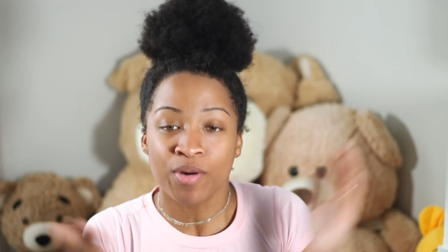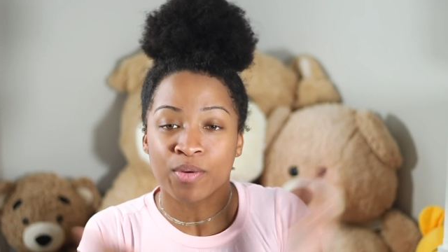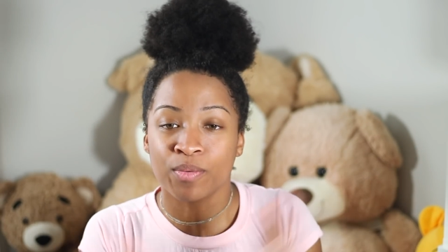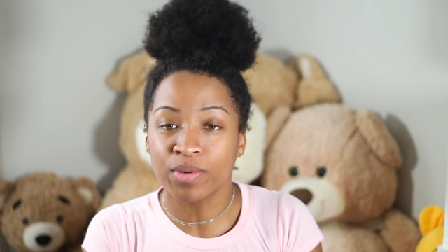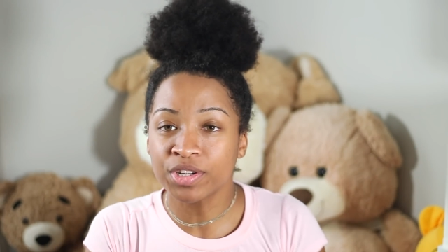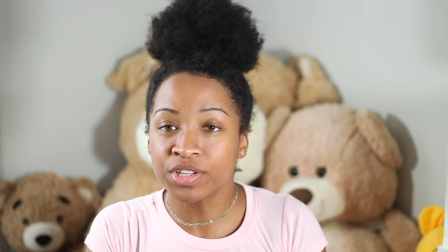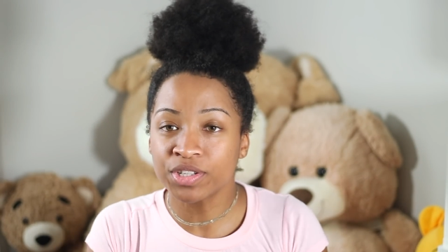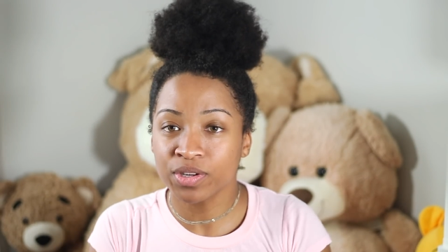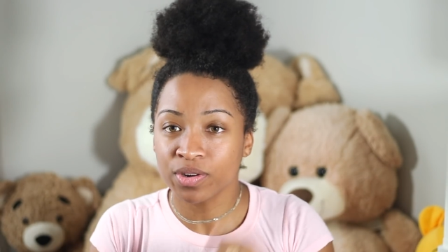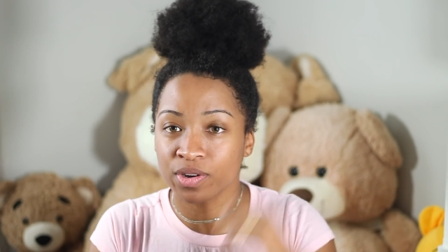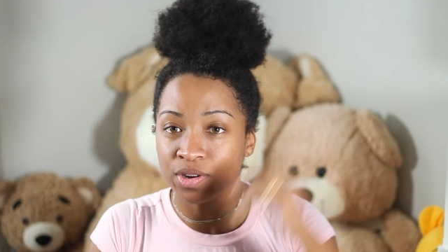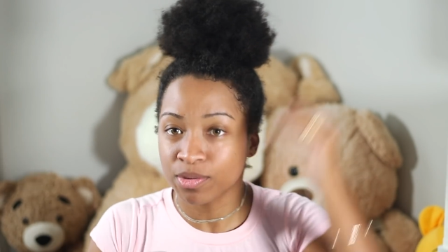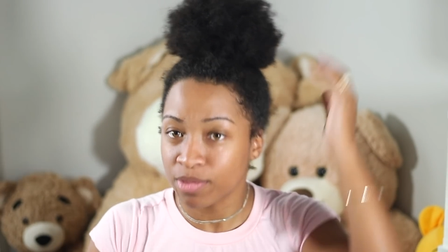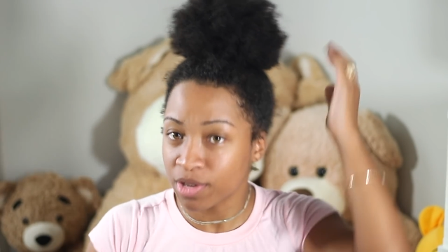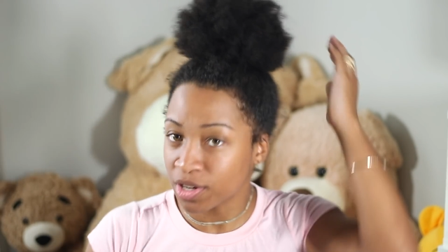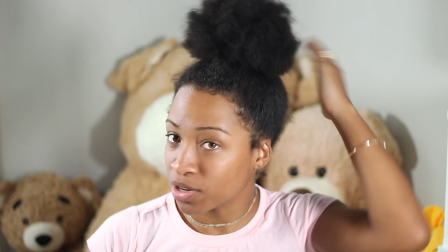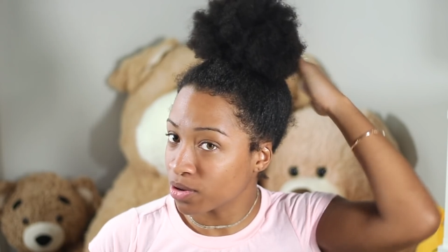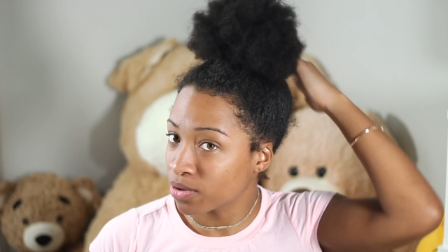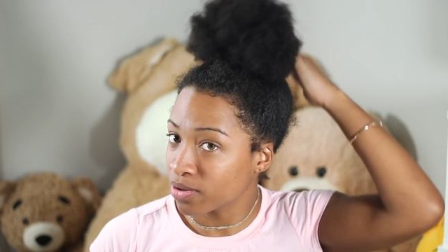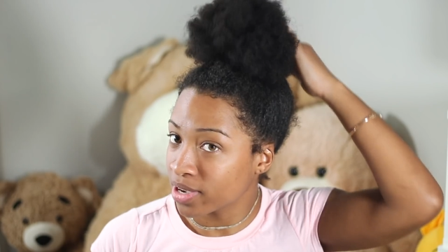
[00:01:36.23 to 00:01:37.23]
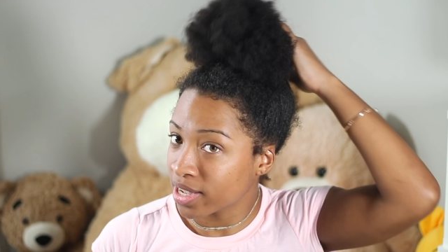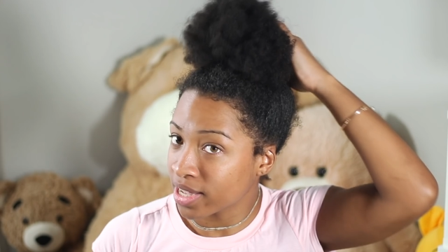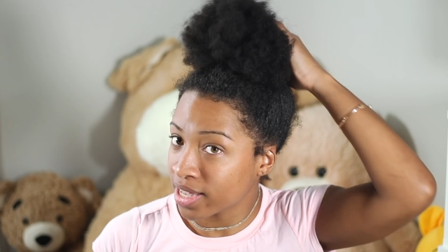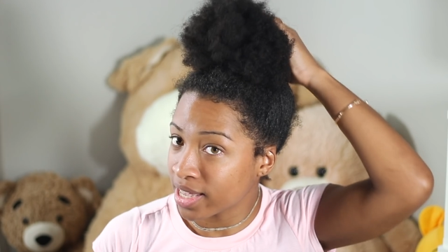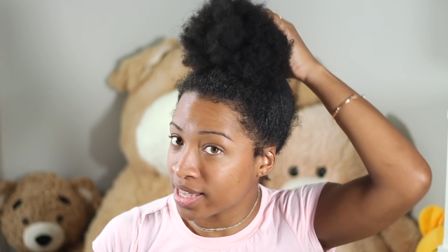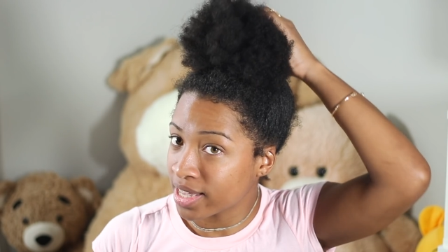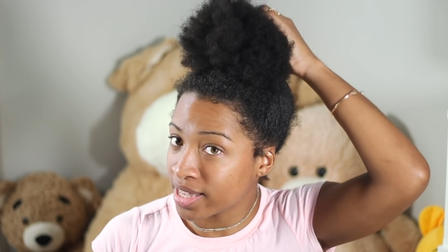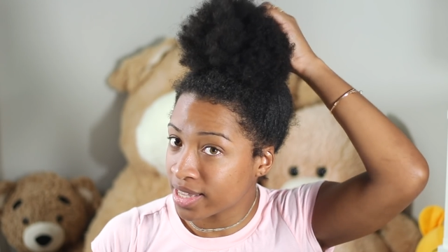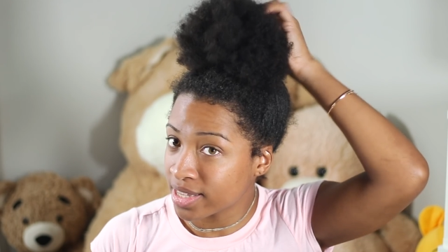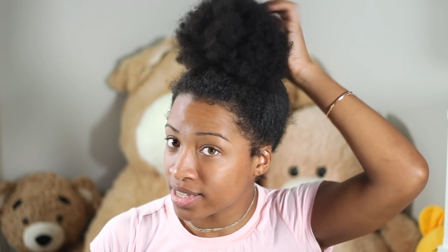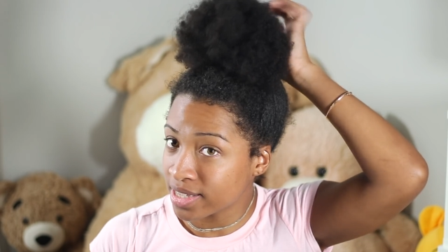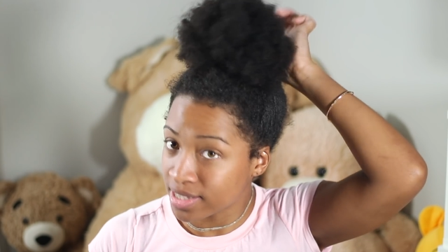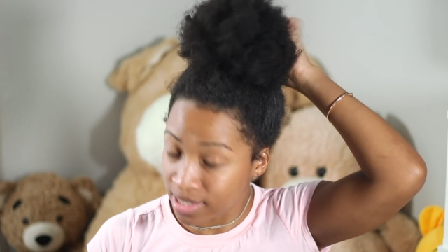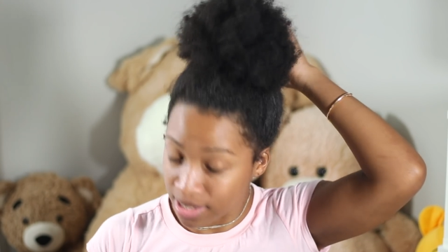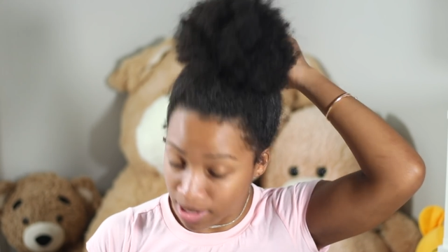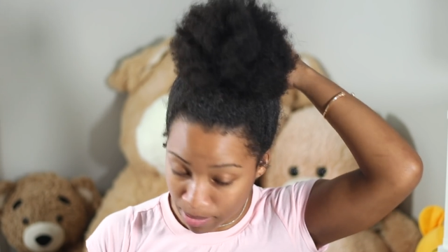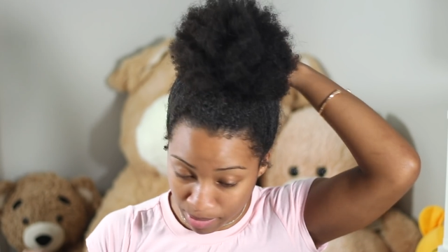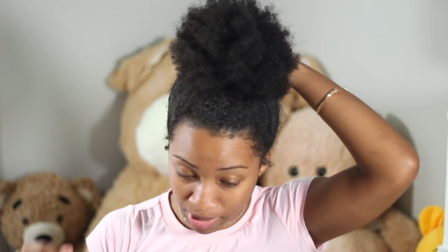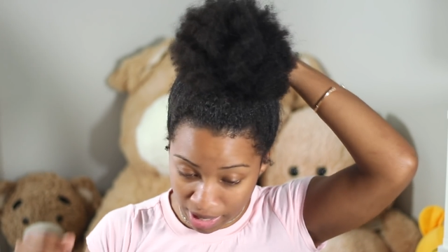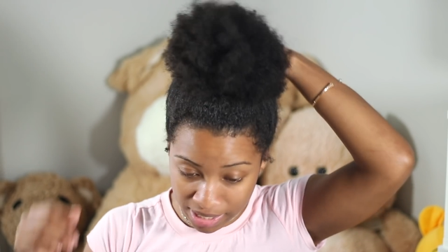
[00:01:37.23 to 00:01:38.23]
What you're gonna be doing
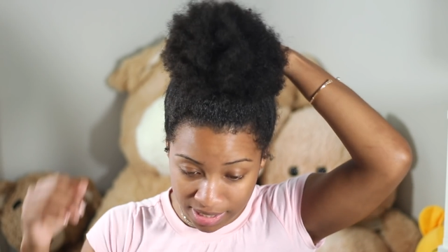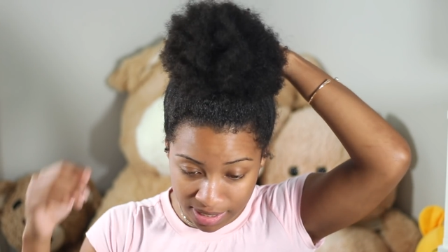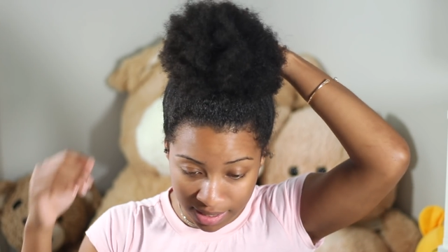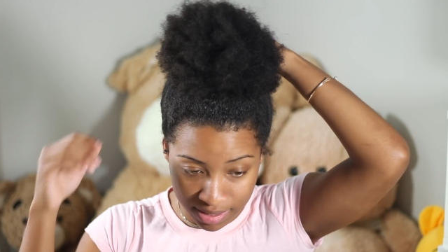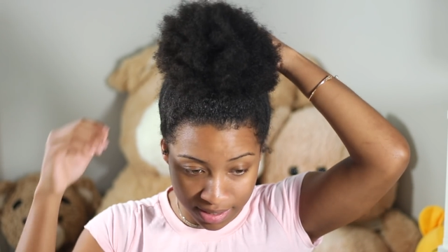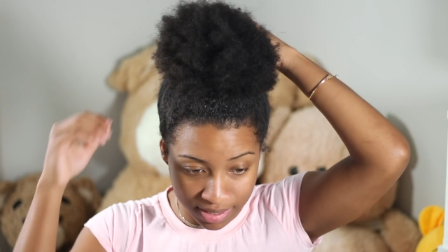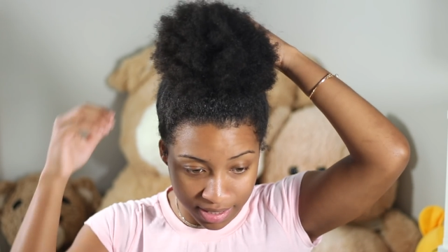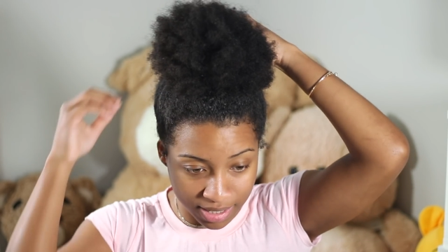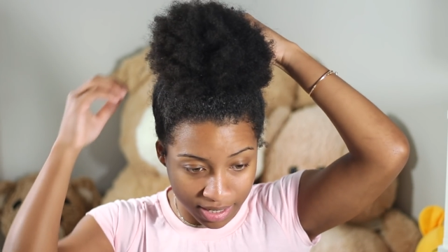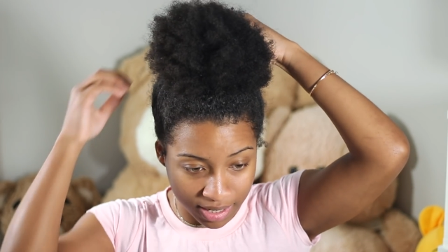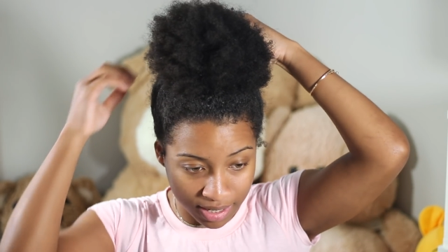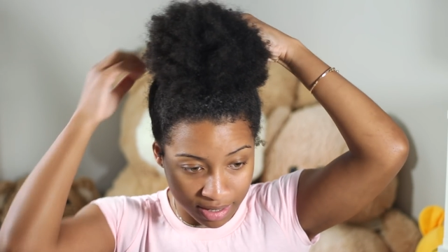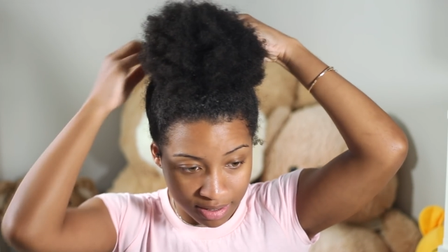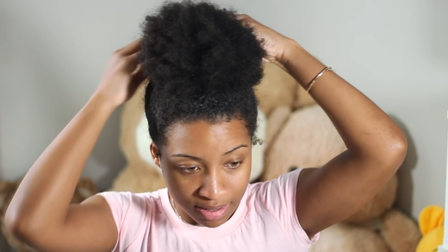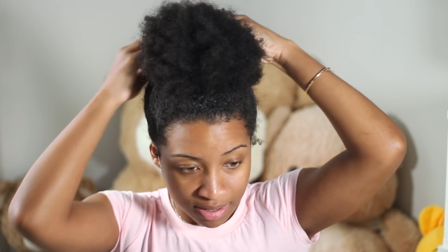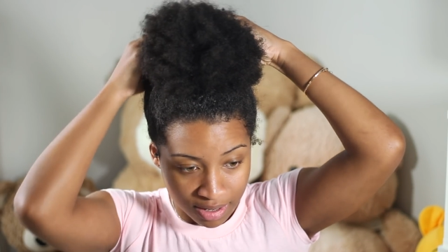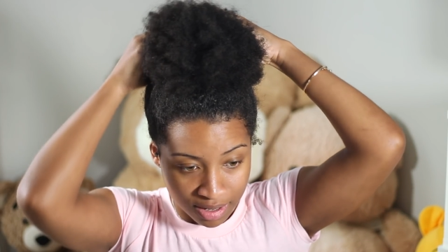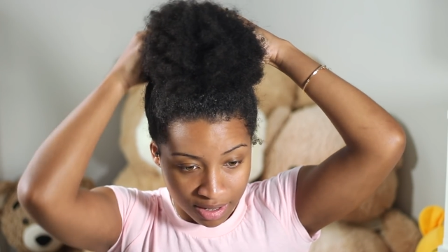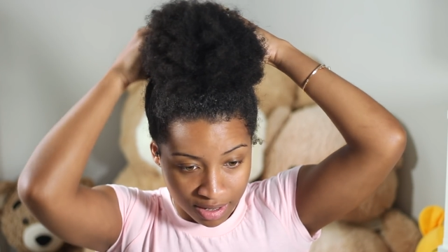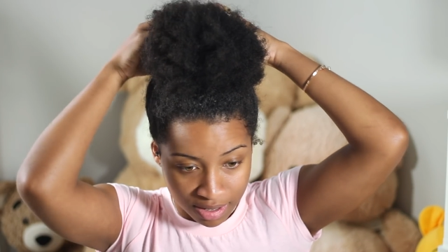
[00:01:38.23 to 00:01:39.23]
is basically,